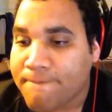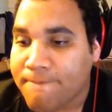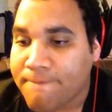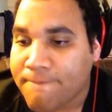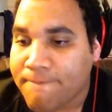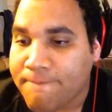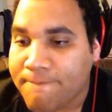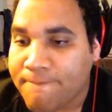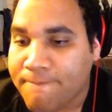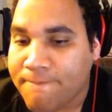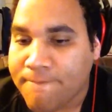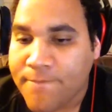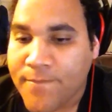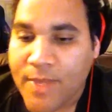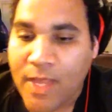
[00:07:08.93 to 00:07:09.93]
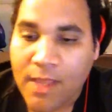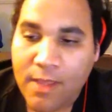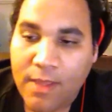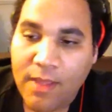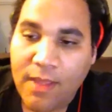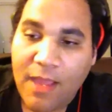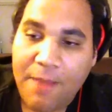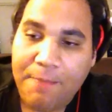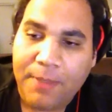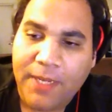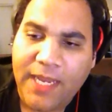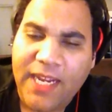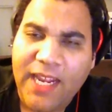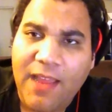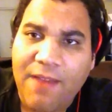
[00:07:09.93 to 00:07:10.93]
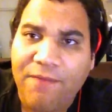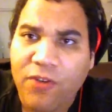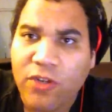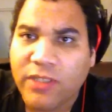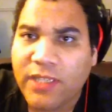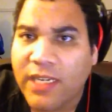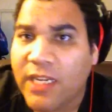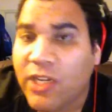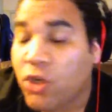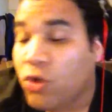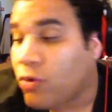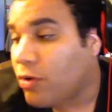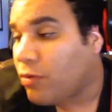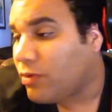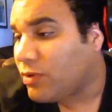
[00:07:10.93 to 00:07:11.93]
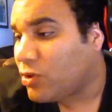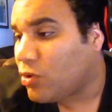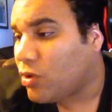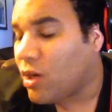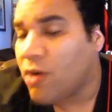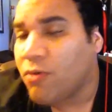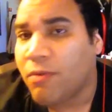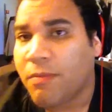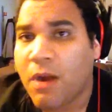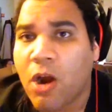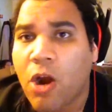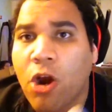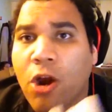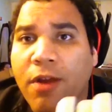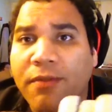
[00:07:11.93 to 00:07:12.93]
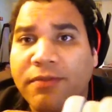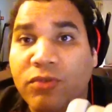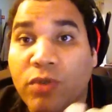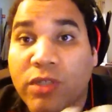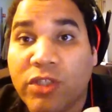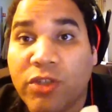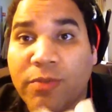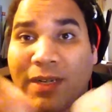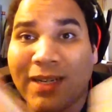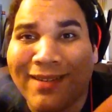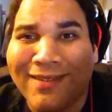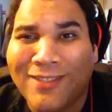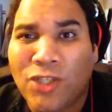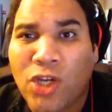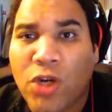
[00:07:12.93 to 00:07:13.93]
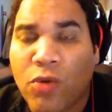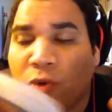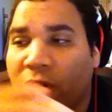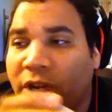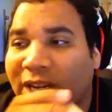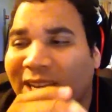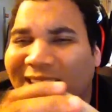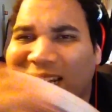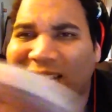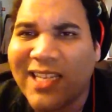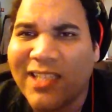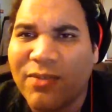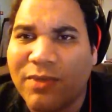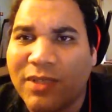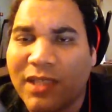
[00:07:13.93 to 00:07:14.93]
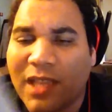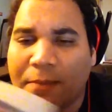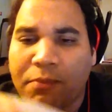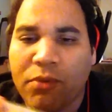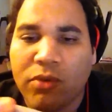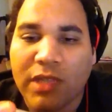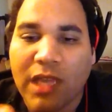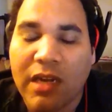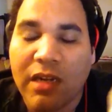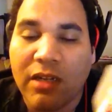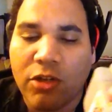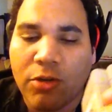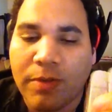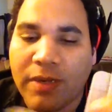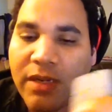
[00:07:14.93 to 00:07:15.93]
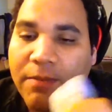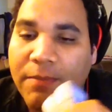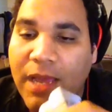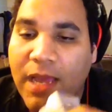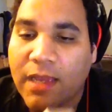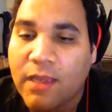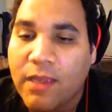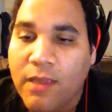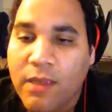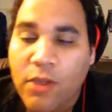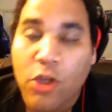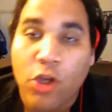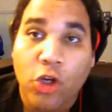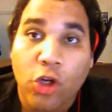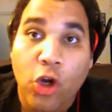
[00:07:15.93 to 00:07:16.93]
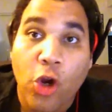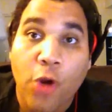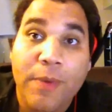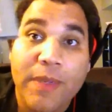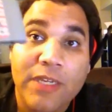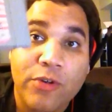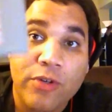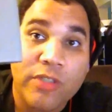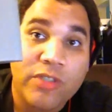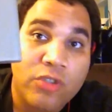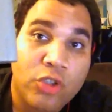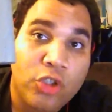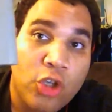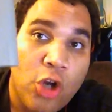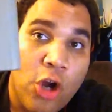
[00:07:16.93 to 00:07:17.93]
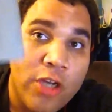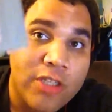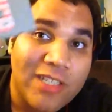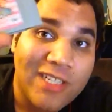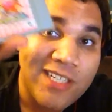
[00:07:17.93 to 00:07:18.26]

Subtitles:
I played it. At first I didn't know what was going on with my RF switcher, but it started working again. I guess it was like pulled out a little bit in the back. Kirby Crystal Shards,